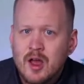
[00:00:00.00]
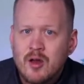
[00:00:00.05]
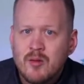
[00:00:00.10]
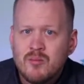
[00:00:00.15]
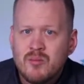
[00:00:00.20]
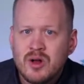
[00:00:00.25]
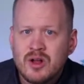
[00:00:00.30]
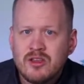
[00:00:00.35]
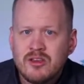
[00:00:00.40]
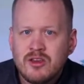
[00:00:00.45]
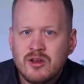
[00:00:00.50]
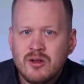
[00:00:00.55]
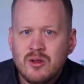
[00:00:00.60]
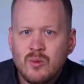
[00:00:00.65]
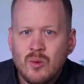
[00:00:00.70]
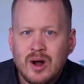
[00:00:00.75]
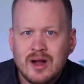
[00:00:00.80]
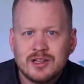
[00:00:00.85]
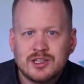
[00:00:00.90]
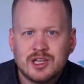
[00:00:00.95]
but you'll
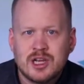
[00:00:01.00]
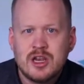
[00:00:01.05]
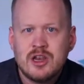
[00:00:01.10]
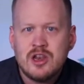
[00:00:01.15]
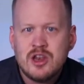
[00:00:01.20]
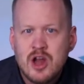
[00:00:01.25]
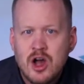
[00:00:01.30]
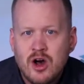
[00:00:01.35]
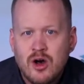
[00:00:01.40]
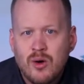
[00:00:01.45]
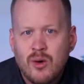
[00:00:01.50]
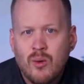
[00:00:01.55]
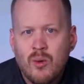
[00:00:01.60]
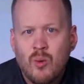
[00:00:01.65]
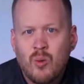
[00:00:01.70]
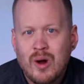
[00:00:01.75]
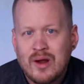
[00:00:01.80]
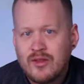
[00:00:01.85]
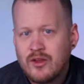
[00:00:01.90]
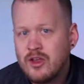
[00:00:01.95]
want to know
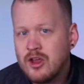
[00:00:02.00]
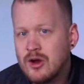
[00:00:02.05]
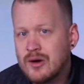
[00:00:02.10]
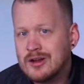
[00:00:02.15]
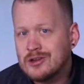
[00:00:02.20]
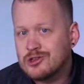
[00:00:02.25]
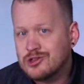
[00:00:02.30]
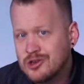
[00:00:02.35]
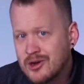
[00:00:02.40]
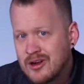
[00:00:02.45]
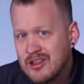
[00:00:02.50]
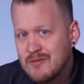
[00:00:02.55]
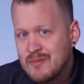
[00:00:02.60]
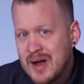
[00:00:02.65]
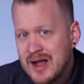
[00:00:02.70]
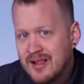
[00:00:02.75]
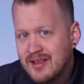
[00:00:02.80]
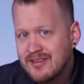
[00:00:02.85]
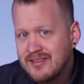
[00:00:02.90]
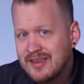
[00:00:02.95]
whether your insurance
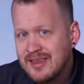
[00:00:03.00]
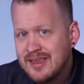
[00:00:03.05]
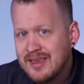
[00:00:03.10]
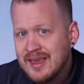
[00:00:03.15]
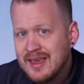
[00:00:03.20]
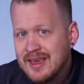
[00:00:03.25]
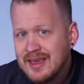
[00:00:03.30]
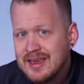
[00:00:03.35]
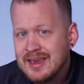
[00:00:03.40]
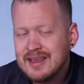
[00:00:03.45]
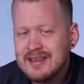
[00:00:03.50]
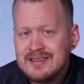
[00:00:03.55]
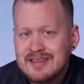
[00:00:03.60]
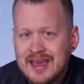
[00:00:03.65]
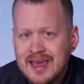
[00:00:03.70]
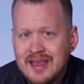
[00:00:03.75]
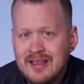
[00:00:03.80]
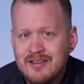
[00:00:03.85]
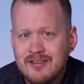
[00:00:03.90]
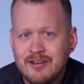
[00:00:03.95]
policy
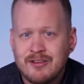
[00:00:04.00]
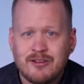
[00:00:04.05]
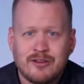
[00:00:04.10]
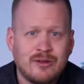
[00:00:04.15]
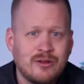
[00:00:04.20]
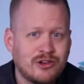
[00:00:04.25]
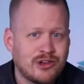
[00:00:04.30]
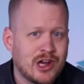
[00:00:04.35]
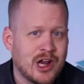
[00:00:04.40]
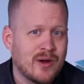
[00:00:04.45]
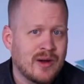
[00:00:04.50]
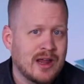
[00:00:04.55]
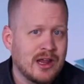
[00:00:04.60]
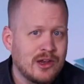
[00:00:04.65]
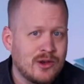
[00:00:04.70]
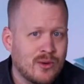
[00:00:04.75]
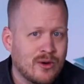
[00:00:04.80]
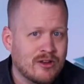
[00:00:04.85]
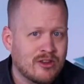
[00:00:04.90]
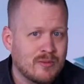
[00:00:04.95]
contains exclusionary
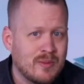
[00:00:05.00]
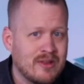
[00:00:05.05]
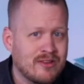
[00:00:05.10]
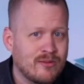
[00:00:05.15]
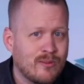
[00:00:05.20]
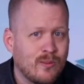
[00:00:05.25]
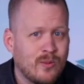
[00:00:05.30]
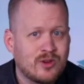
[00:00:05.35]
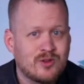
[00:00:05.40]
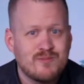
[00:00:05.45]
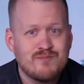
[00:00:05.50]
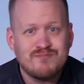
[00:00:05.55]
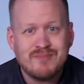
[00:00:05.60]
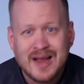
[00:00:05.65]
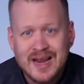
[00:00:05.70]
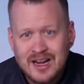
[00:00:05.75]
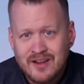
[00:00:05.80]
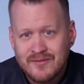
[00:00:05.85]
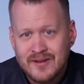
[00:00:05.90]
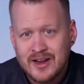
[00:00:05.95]
endorsements which
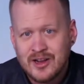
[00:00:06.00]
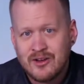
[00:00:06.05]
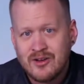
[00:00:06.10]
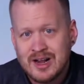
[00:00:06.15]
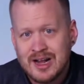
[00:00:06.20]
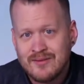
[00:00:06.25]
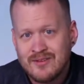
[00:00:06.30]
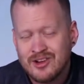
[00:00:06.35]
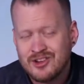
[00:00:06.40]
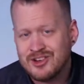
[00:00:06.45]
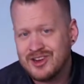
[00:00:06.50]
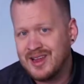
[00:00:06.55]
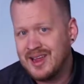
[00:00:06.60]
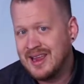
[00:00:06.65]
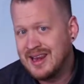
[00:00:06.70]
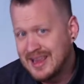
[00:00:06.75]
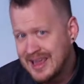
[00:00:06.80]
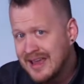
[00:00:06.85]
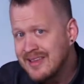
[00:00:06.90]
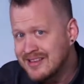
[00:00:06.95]
might affect your coverage
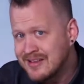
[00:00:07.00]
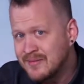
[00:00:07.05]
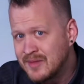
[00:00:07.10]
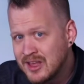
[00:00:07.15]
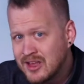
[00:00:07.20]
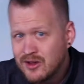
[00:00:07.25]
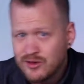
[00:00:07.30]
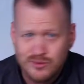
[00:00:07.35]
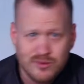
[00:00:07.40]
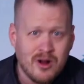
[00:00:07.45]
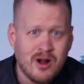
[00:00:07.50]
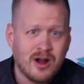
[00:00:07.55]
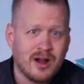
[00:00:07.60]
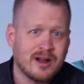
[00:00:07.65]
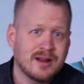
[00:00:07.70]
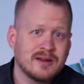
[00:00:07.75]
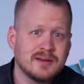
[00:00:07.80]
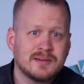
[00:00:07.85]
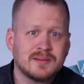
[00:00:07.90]
in case something goes wrong.